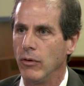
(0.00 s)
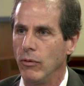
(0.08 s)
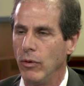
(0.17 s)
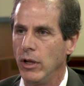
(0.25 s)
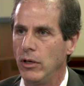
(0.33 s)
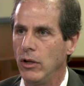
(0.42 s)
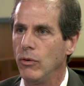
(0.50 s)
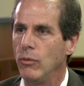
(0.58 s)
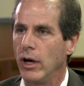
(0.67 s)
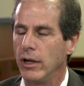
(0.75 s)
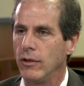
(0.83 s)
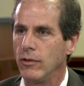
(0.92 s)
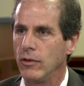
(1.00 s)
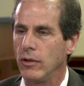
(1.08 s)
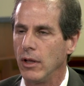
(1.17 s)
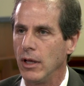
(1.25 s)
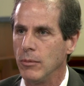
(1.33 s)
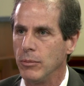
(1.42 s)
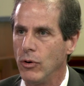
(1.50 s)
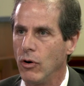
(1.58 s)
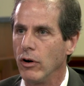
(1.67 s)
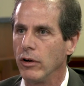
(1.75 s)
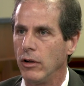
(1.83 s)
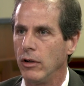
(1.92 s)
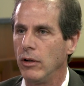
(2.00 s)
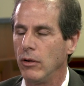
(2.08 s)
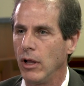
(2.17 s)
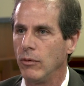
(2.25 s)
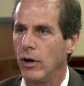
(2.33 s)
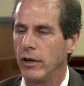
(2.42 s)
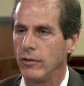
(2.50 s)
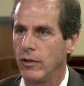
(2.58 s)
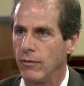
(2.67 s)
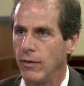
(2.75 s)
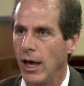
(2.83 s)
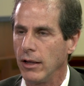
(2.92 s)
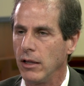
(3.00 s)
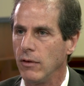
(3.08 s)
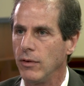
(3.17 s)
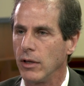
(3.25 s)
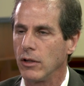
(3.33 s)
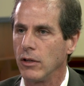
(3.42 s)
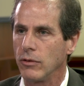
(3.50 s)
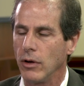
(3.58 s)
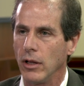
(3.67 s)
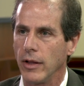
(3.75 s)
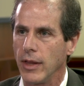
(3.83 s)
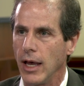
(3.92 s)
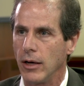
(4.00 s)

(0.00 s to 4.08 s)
we do what is important and what is effective at controlling the